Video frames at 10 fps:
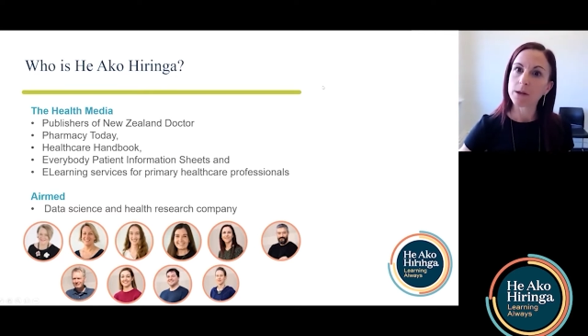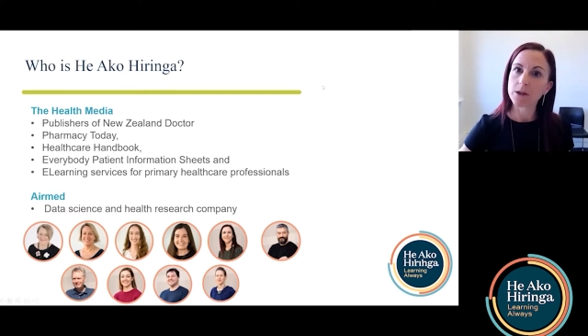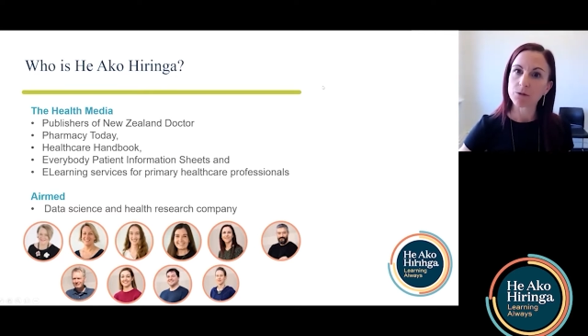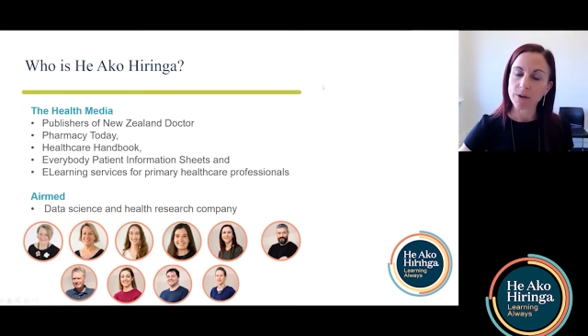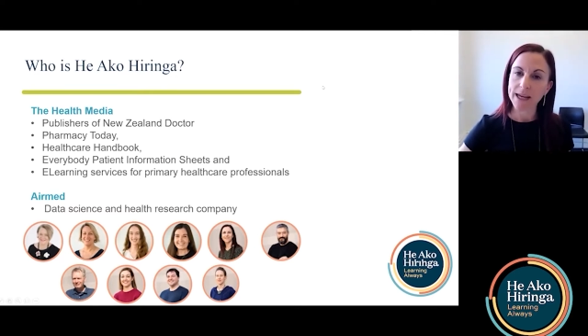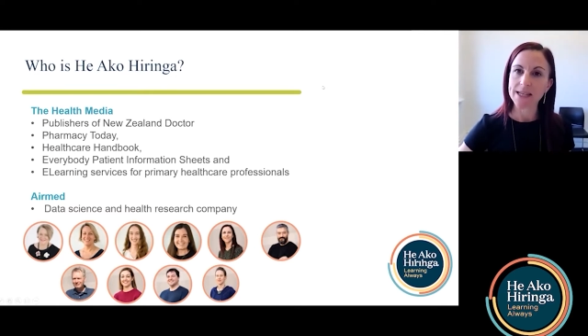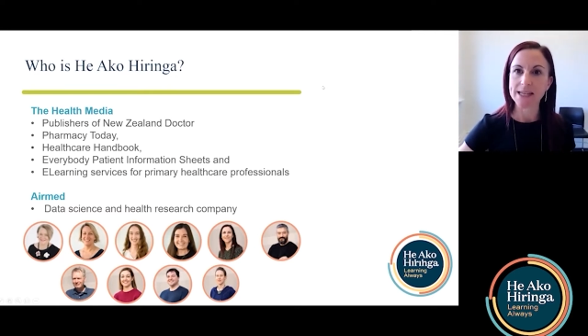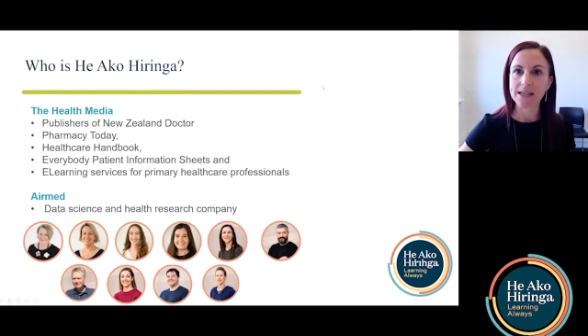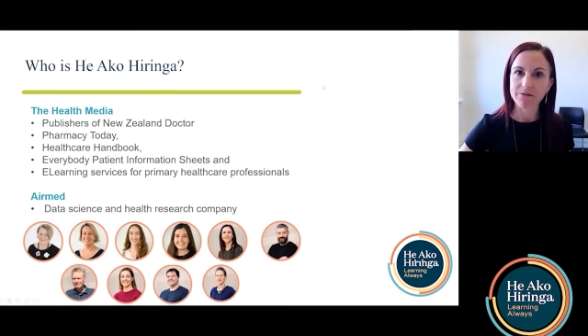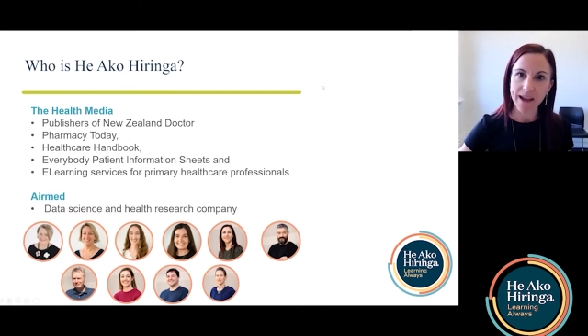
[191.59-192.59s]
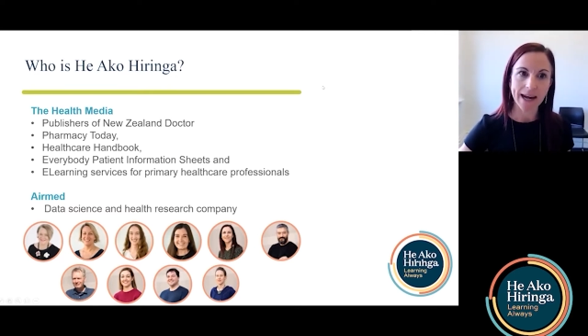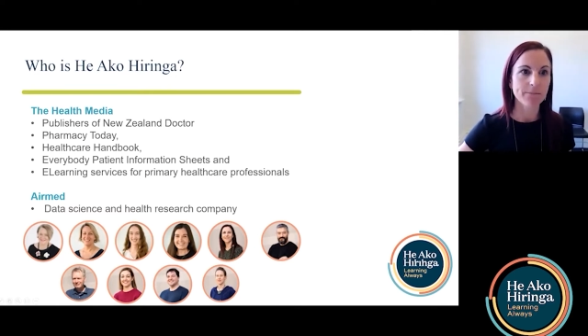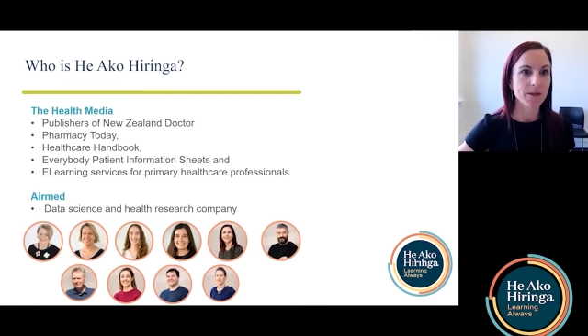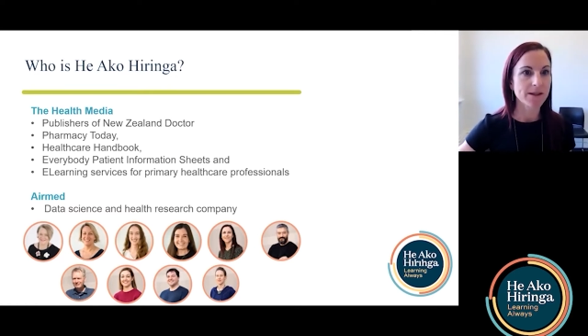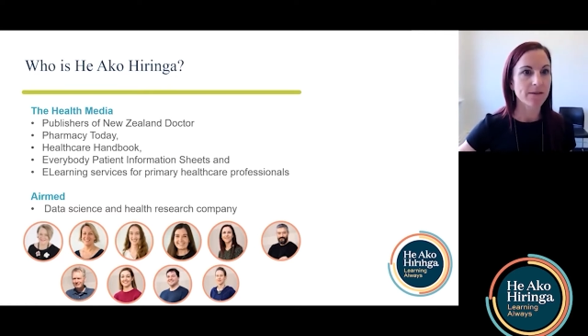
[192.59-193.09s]
direct and
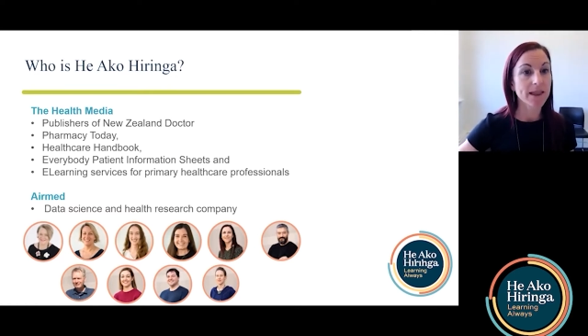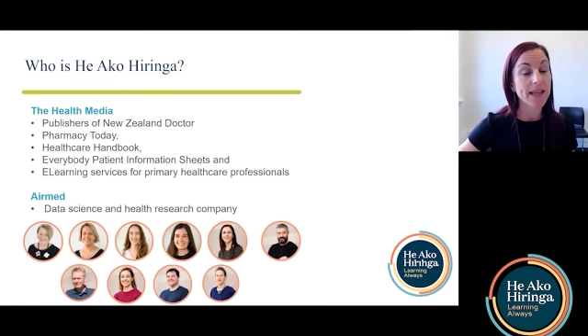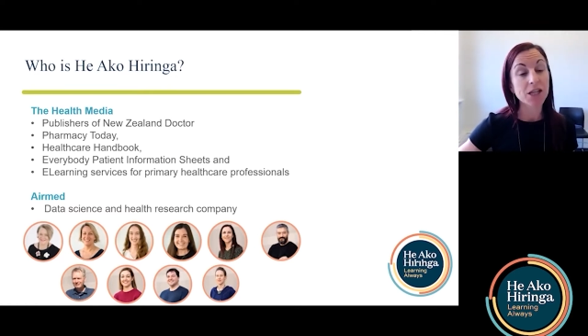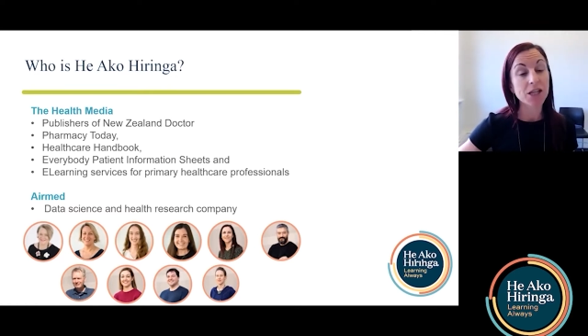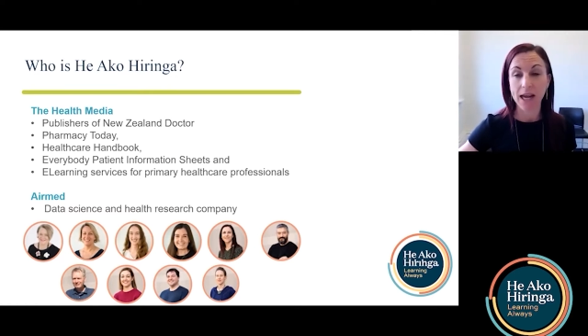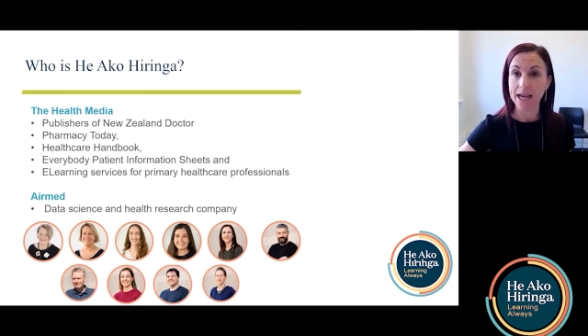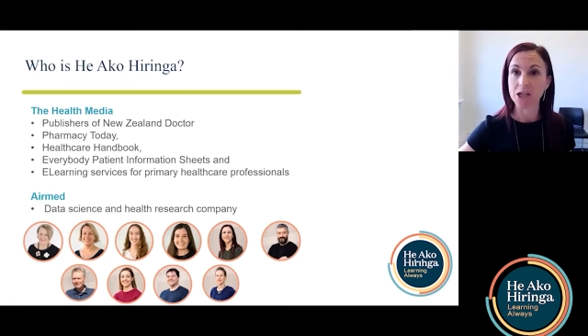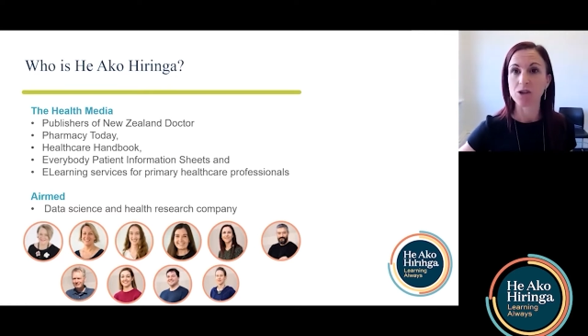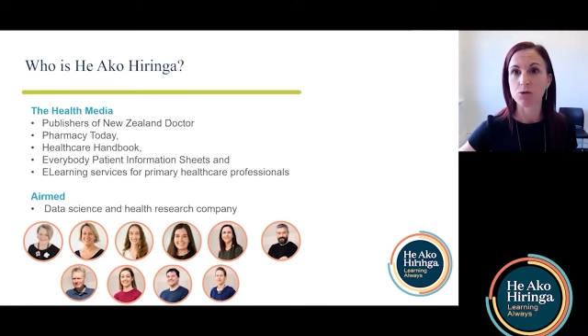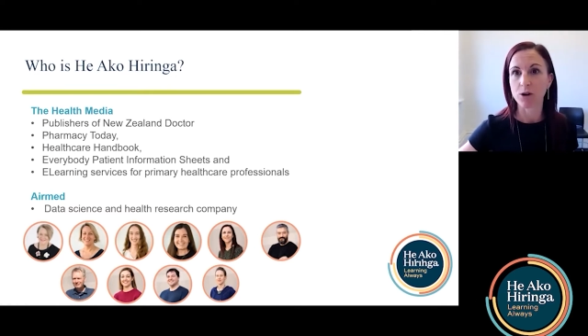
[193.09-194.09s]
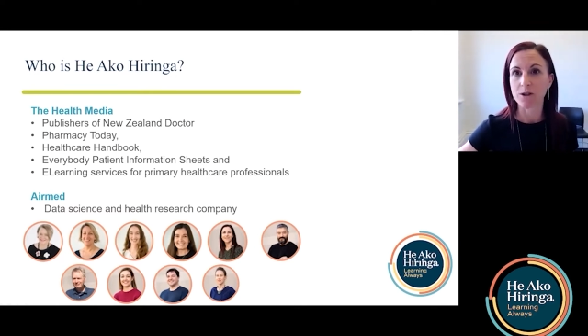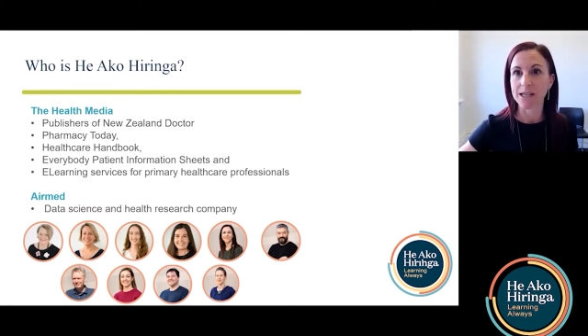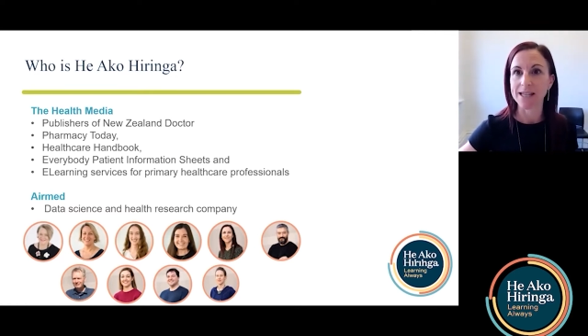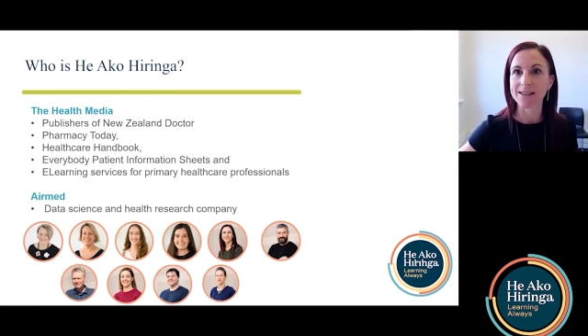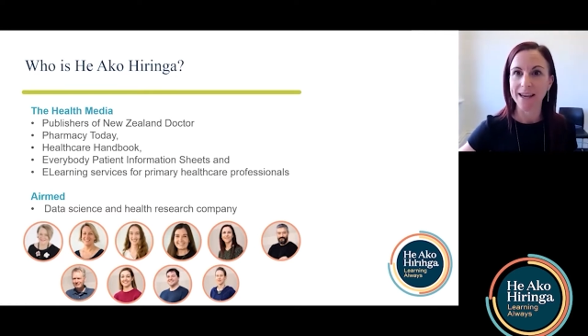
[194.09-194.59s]
develop the educational
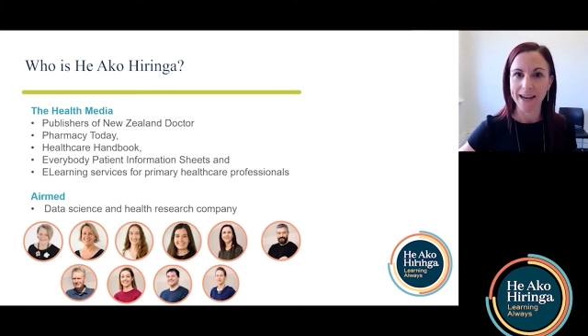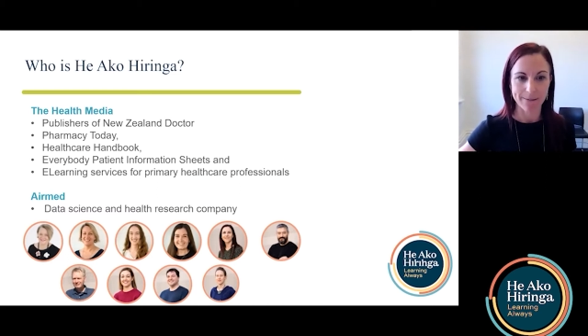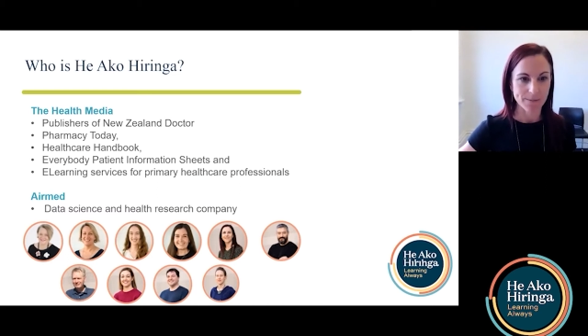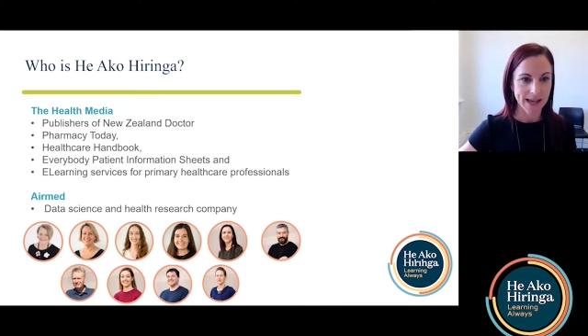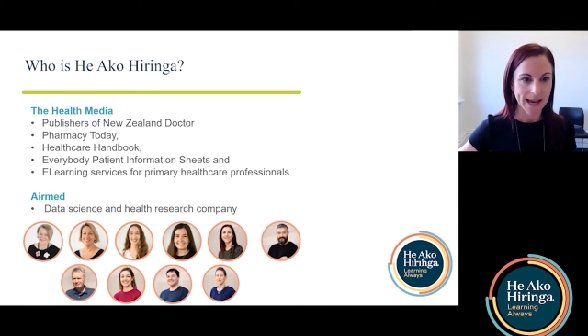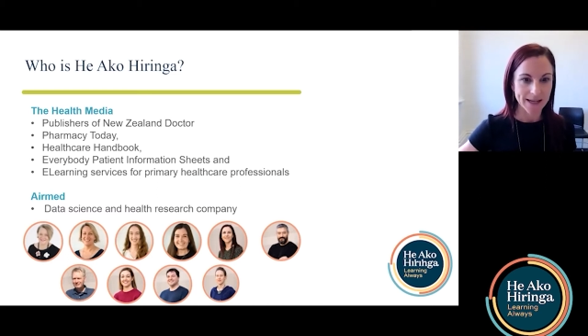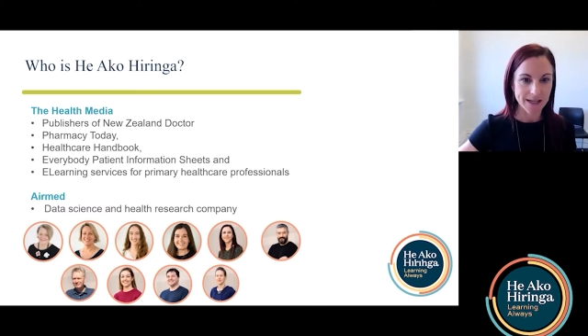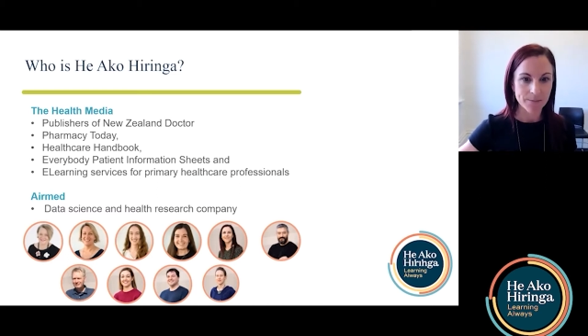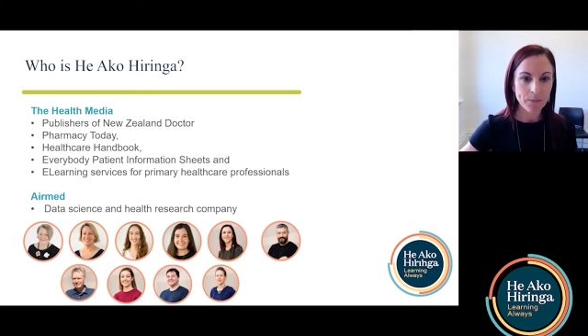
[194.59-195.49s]
content that comes out.